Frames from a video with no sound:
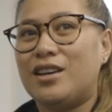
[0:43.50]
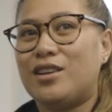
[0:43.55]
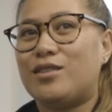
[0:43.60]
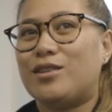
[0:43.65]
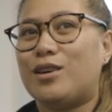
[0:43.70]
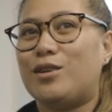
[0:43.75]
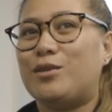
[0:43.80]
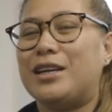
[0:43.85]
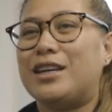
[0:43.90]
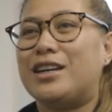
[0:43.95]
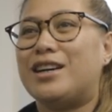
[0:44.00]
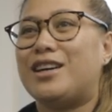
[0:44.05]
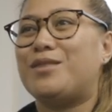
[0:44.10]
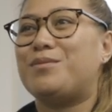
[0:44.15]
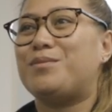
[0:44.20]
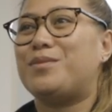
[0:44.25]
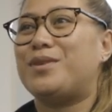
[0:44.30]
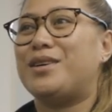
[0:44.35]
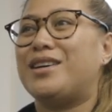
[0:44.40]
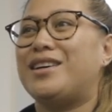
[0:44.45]
Growing
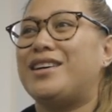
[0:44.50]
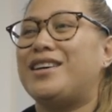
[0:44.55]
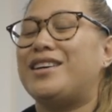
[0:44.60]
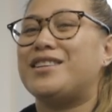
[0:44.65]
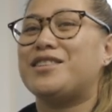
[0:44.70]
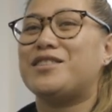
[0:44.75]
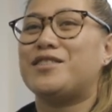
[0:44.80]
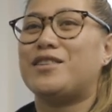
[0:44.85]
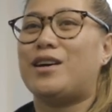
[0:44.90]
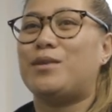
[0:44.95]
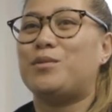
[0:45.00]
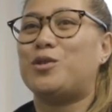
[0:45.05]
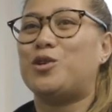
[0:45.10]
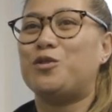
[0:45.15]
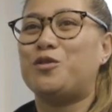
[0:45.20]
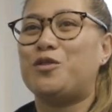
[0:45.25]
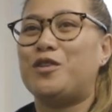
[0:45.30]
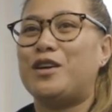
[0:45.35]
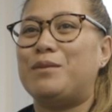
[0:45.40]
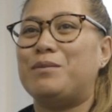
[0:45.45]
up in a
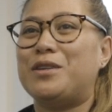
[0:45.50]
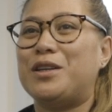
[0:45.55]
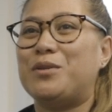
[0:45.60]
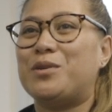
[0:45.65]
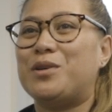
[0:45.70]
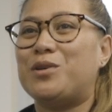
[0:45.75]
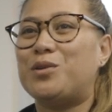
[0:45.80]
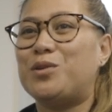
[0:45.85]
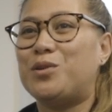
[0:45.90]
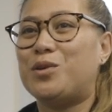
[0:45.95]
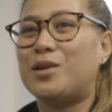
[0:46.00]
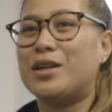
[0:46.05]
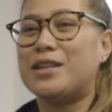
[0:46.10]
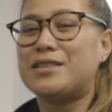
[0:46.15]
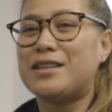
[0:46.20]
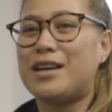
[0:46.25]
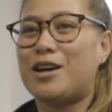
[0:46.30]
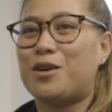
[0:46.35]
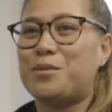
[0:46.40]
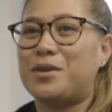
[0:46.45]
Samoan family, we're
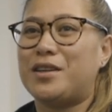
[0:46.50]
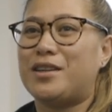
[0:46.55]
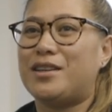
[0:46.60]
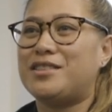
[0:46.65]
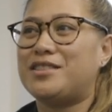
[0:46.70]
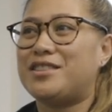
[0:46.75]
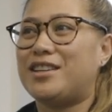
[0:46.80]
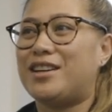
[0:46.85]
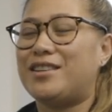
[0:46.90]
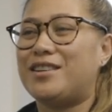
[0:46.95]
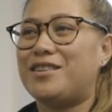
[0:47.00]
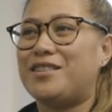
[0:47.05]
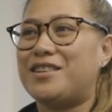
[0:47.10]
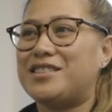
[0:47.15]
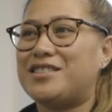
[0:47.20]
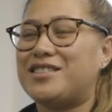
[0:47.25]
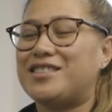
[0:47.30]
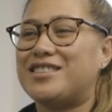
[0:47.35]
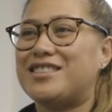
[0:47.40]
always helping each other. It's